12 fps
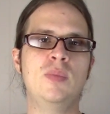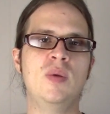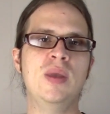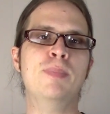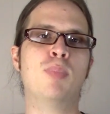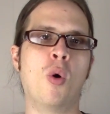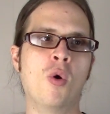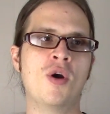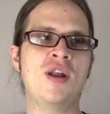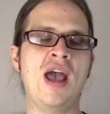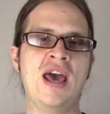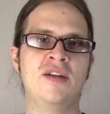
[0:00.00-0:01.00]
to be
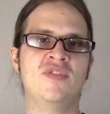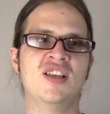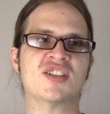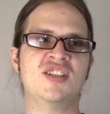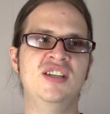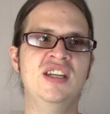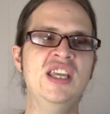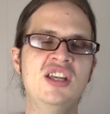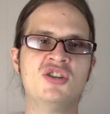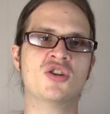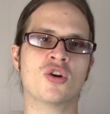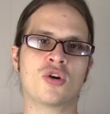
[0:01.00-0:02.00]
born out of this
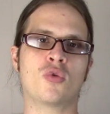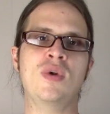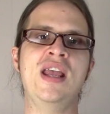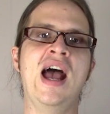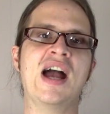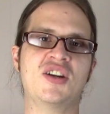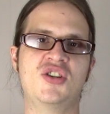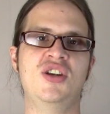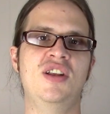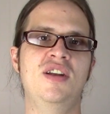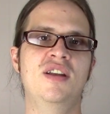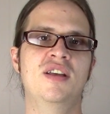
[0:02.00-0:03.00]
knee-jerk
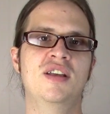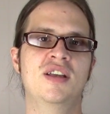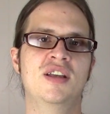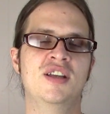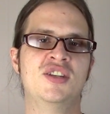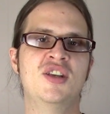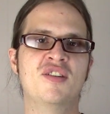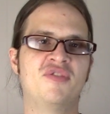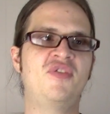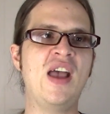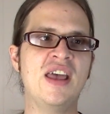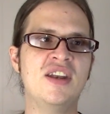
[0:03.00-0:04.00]
reaction to
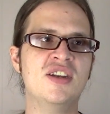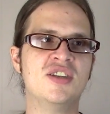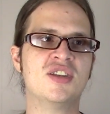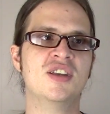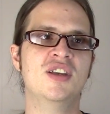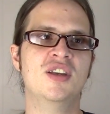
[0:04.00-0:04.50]
defend